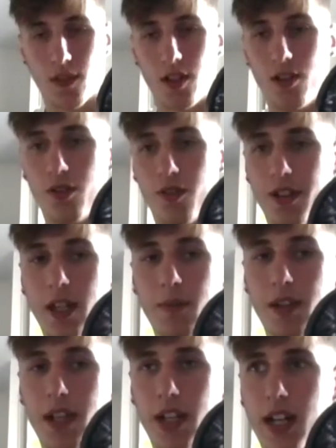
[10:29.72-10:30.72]
your name
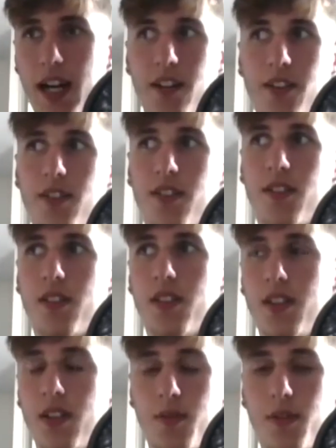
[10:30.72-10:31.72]
in there as
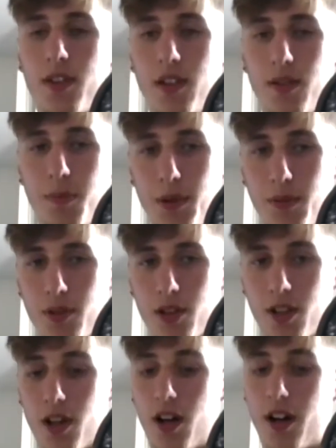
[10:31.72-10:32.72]
these people that are
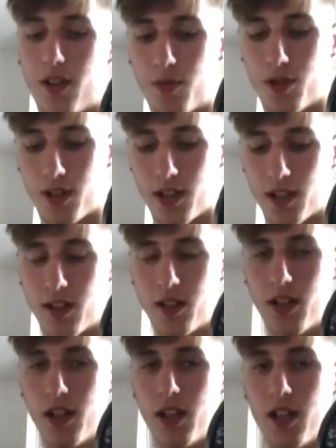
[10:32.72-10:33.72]
the hardest working,
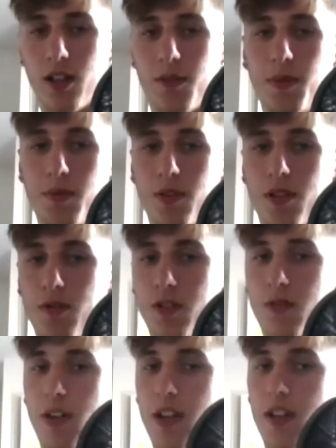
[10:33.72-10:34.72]
because people are going to really
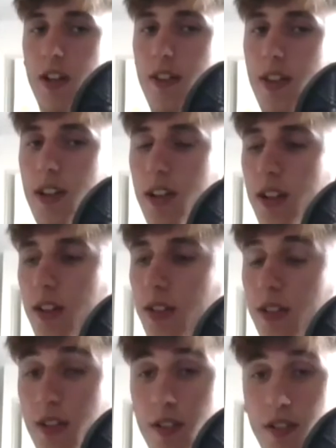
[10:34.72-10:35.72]
recognize it, and
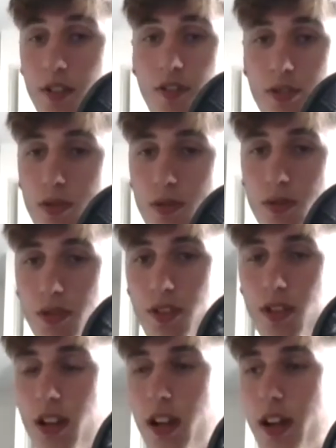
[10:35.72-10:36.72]

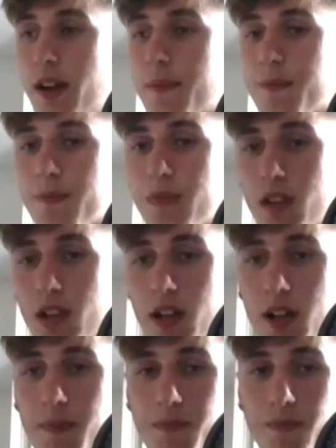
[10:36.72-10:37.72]
schools
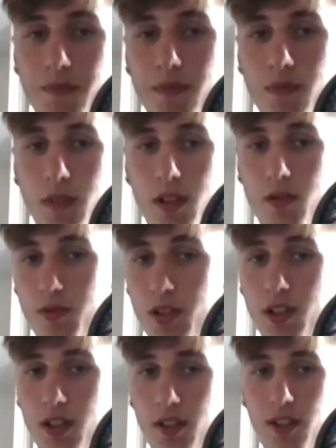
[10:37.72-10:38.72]
are really
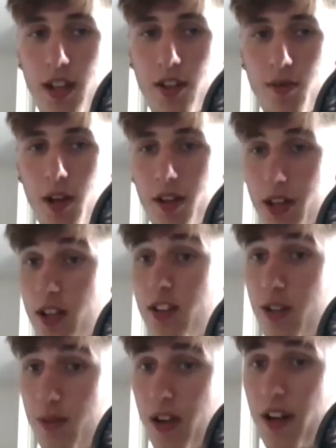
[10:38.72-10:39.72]
going to see that as well. They
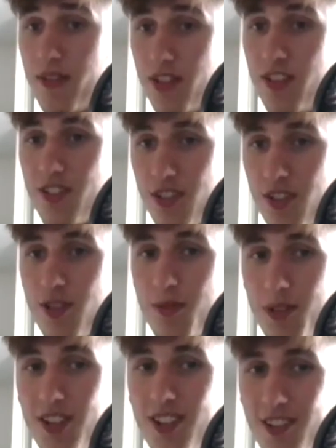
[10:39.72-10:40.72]
deep dive into your social
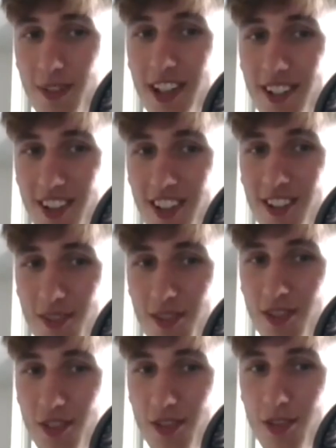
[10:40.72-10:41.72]
medias when they look at you
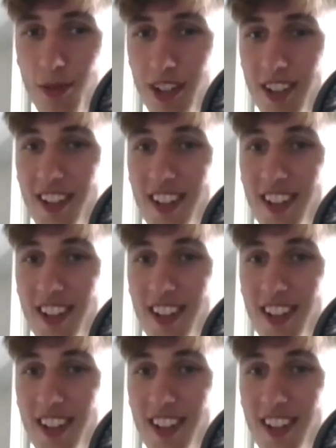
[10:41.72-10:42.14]
for recruitment.